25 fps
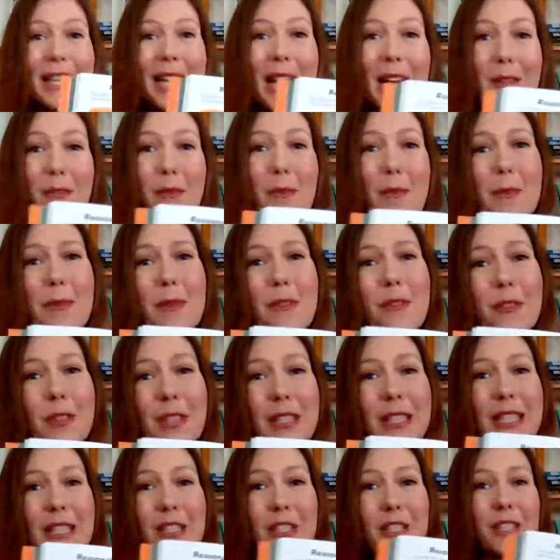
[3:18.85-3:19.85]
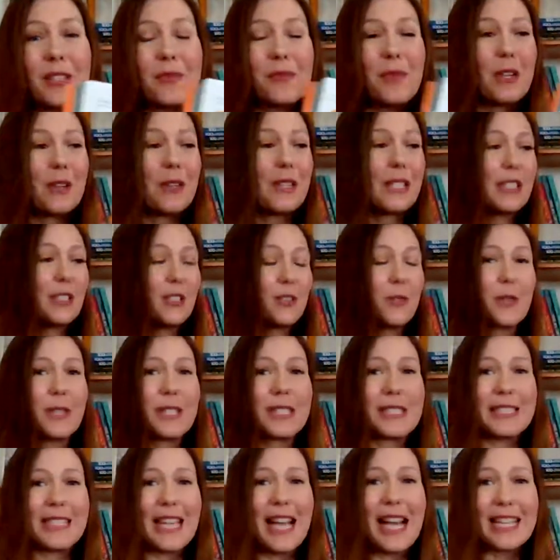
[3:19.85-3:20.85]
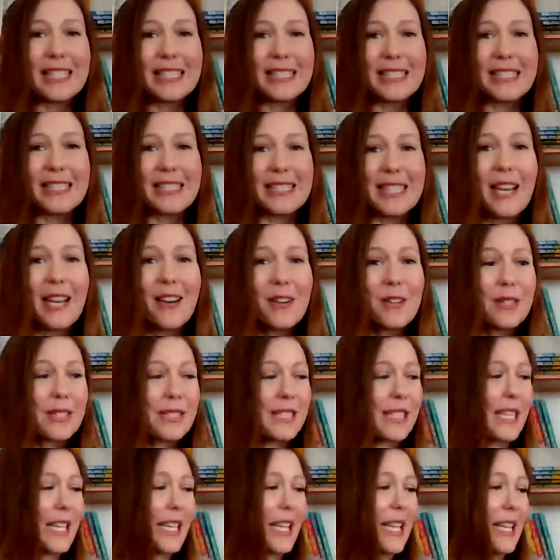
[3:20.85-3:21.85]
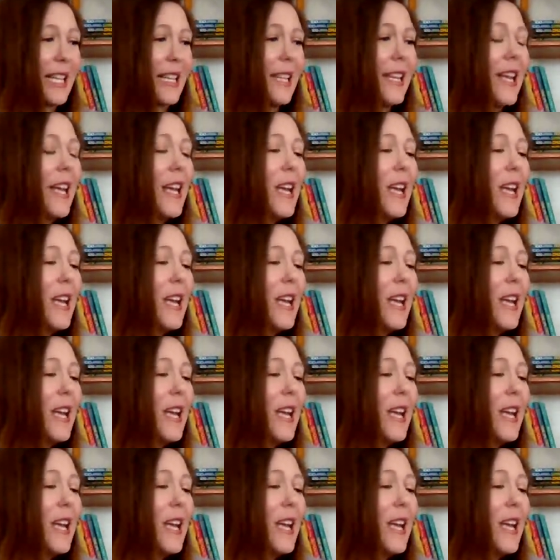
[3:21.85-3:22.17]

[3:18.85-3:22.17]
I remember feeling just very sort of sad and scared as a kid,